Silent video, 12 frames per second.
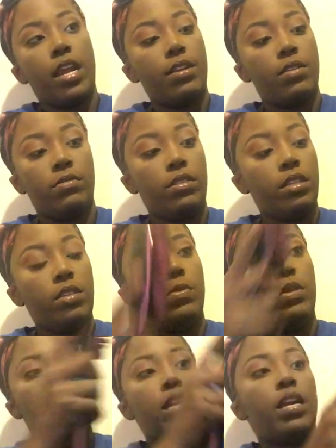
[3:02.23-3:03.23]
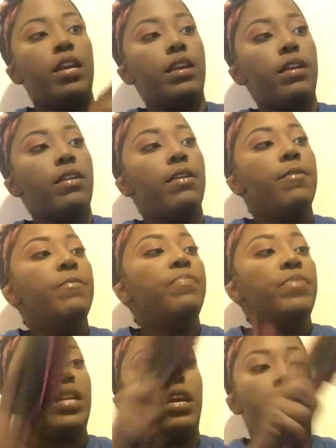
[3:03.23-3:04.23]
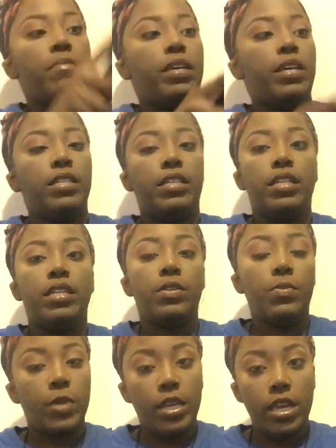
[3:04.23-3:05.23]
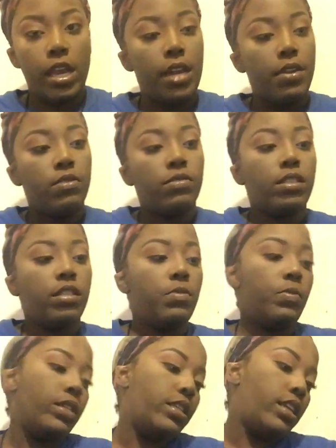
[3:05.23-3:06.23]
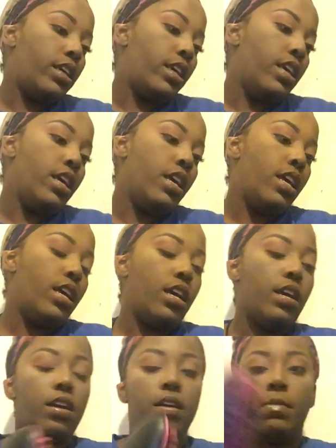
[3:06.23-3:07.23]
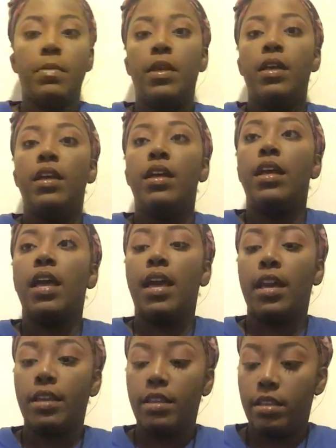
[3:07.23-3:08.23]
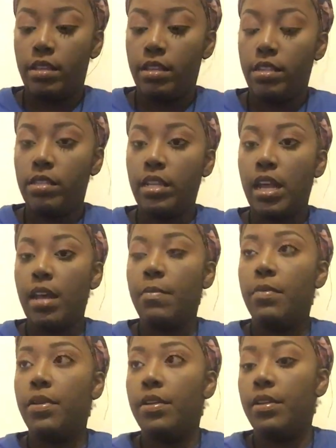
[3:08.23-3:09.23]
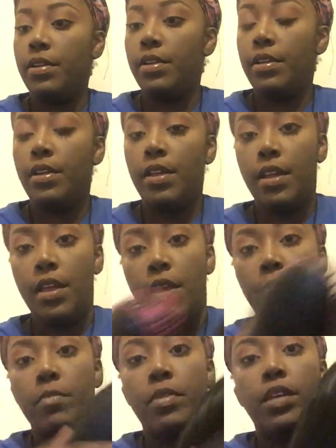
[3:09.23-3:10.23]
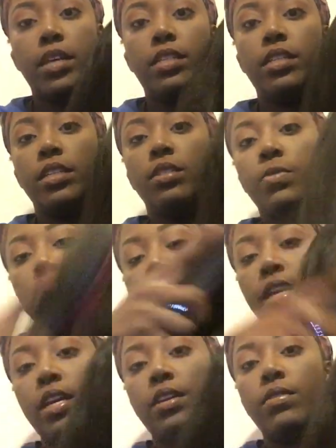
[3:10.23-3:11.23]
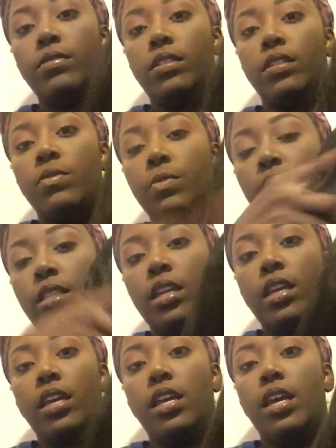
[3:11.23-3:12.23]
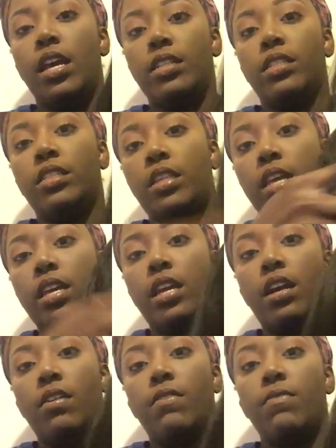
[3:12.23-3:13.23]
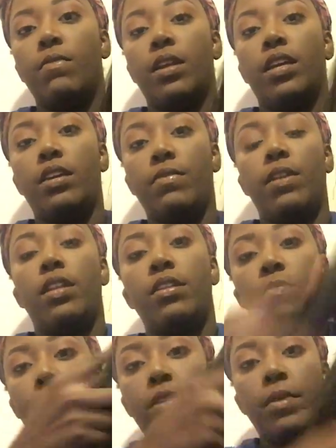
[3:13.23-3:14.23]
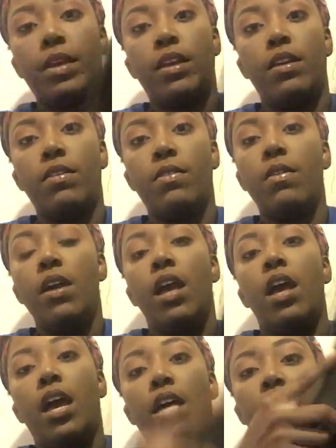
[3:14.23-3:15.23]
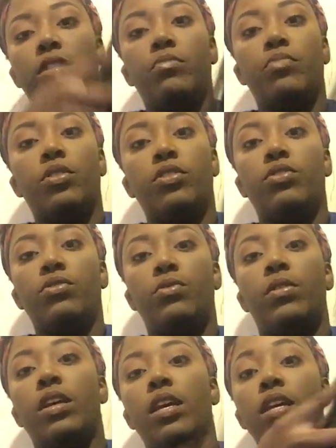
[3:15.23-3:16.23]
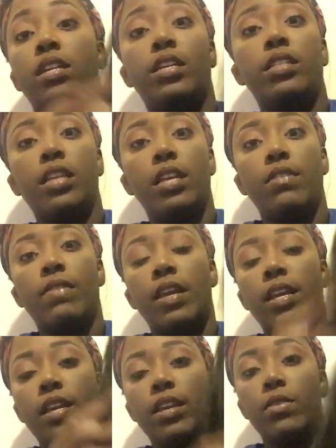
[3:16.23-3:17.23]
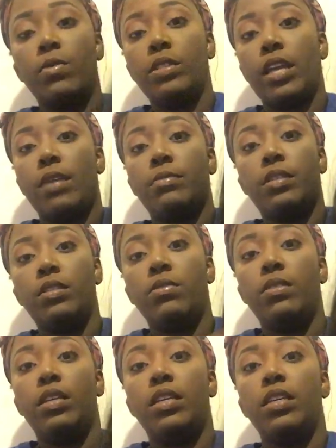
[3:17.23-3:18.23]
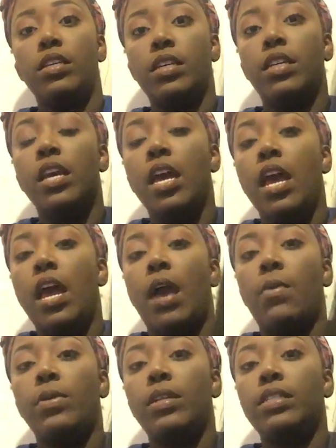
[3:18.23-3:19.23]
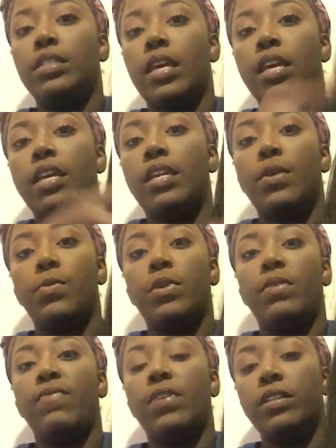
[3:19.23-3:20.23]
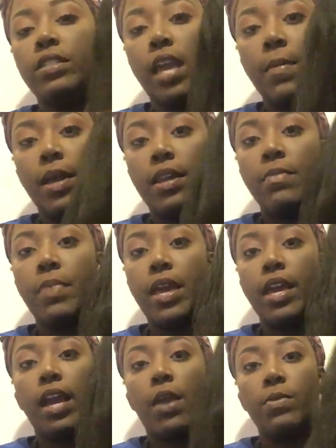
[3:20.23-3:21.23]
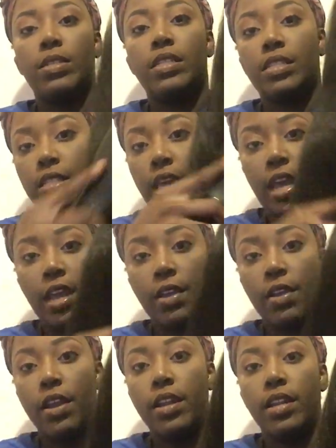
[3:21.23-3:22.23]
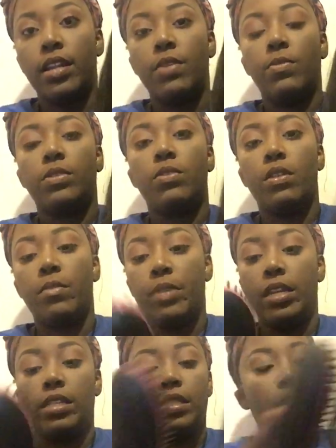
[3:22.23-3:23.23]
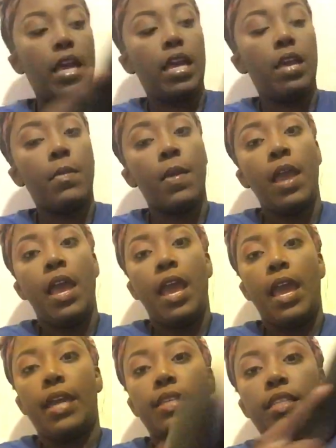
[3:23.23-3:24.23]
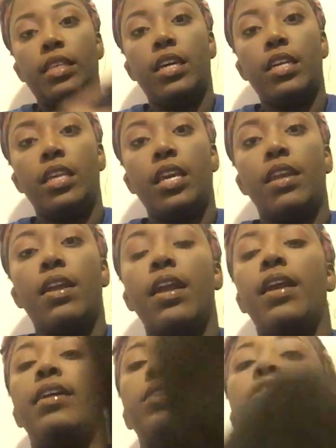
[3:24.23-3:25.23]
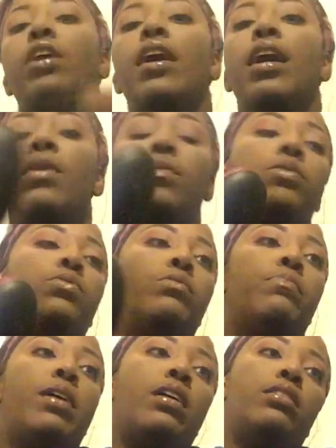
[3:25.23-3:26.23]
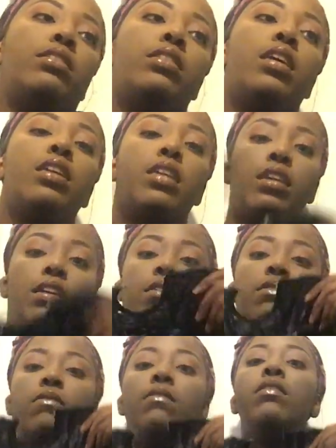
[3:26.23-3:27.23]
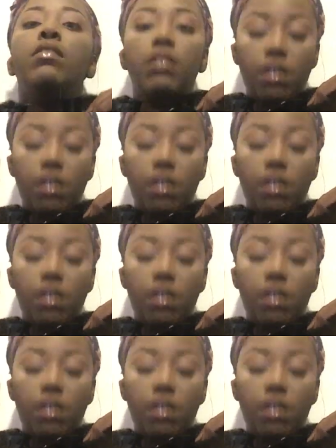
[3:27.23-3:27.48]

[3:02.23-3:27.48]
I don't sleep with the hair. Because it is a wig, I don't sleep with it. Hey, stop. Because it is a wig, I don't sleep with it. I just take it off when I get ready to put it back on. I just brushed through it. This hair right here was absolutely good. I want to say that when it first came out of the pack, I was scared that it was going to be the same as the other hair I had tried, which was by Shake and Go.